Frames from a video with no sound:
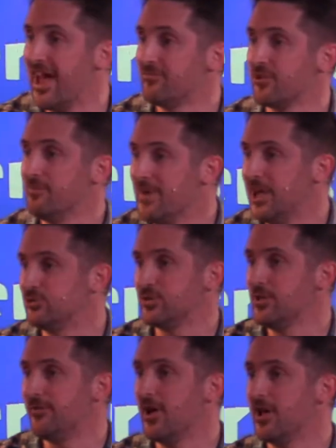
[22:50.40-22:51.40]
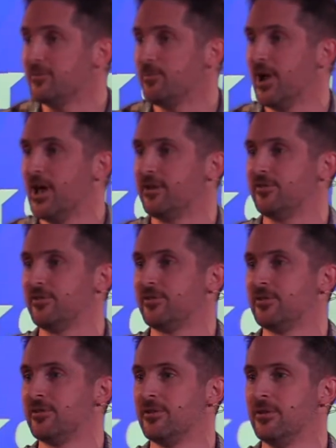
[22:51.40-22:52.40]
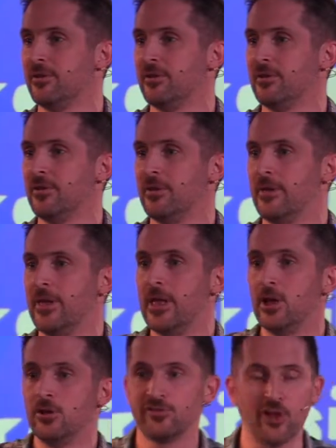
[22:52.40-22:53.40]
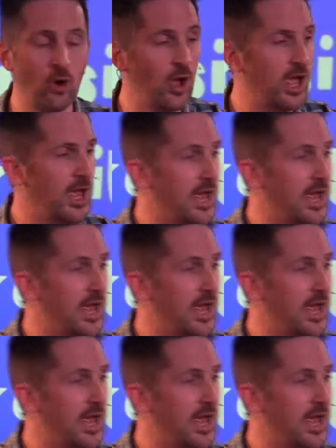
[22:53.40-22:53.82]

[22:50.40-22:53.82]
could ever have made you in the first place. So,